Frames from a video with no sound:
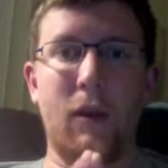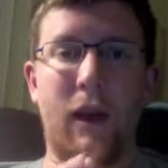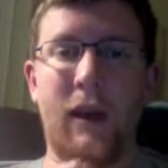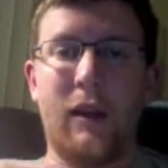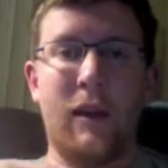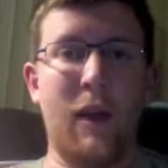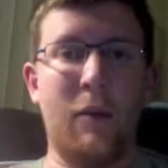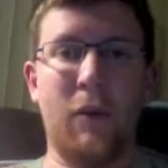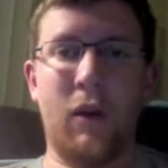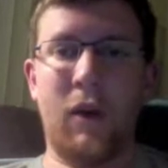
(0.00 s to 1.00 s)
I can
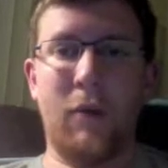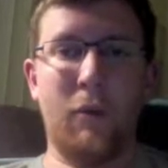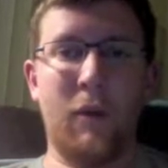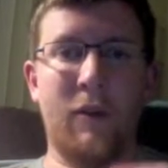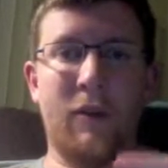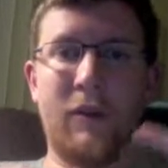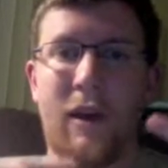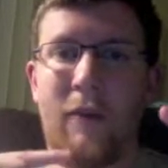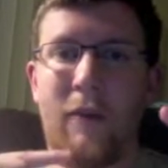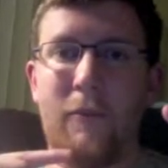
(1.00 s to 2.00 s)
name a couple right off the
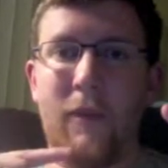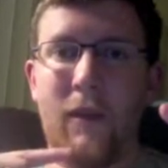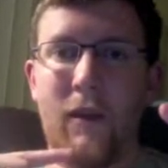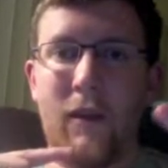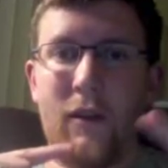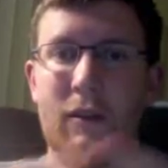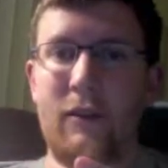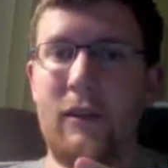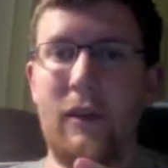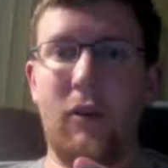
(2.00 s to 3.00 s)
top.
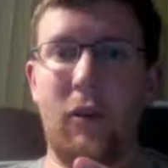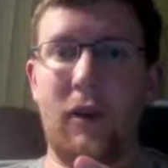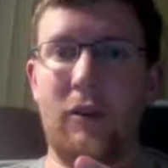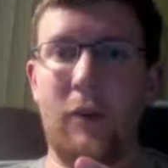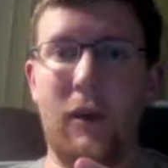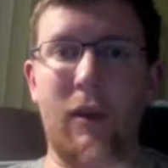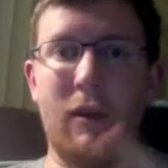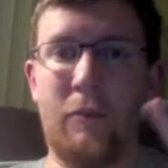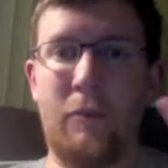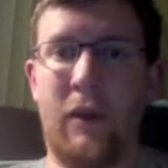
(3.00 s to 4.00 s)
Sidney Crosby
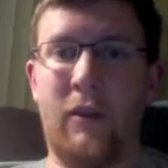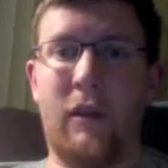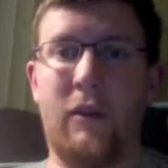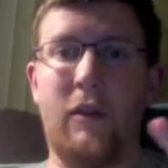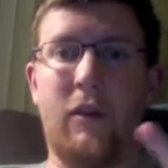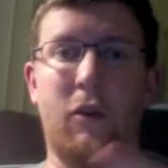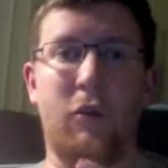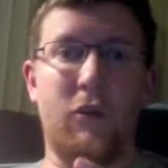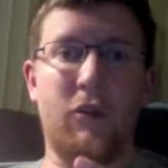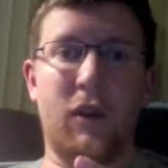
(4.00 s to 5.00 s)
is better than Ilya
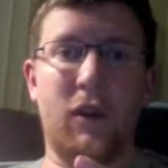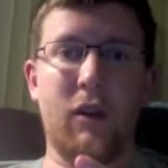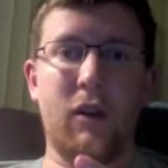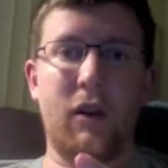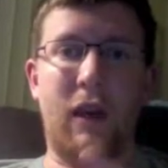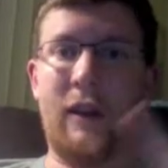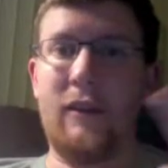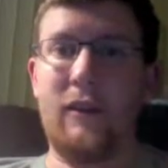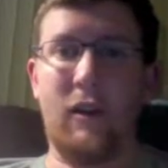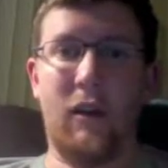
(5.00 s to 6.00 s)
Kovalchuk, and
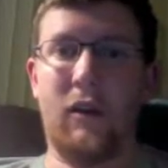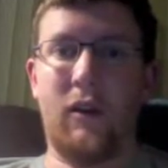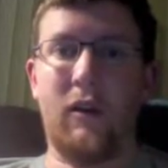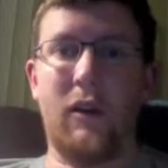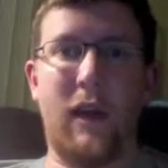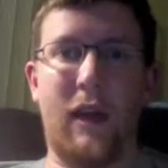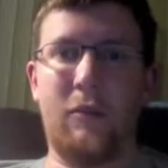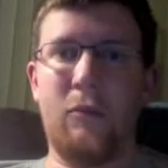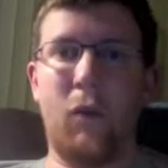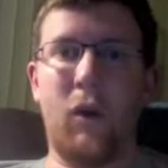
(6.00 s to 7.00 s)
he's younger,
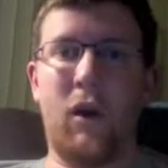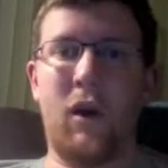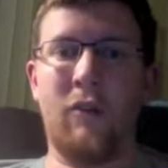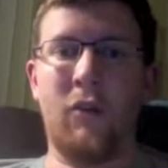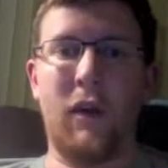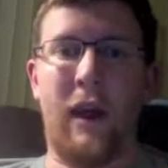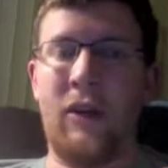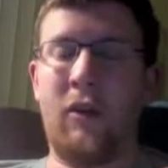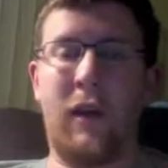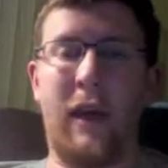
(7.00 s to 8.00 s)
has more to offer, and
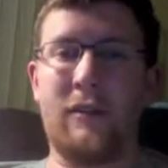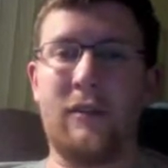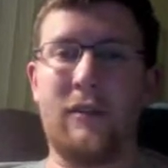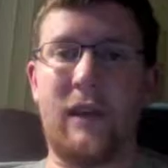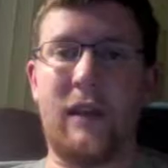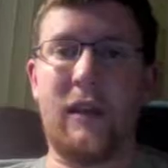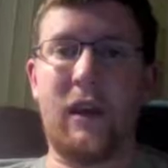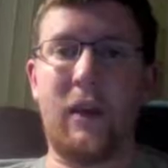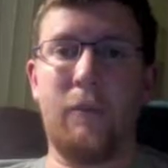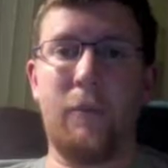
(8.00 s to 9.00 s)
already has a Stanley
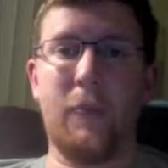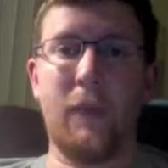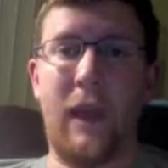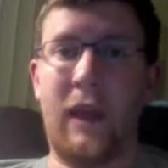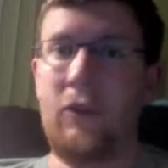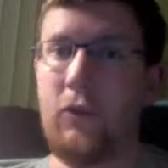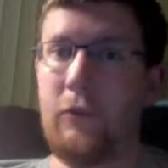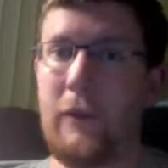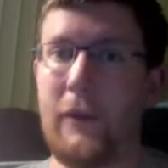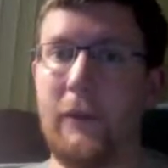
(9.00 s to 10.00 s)
Cup and a
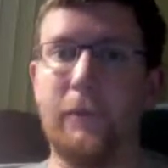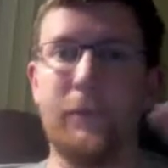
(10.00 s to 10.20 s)
gold medal.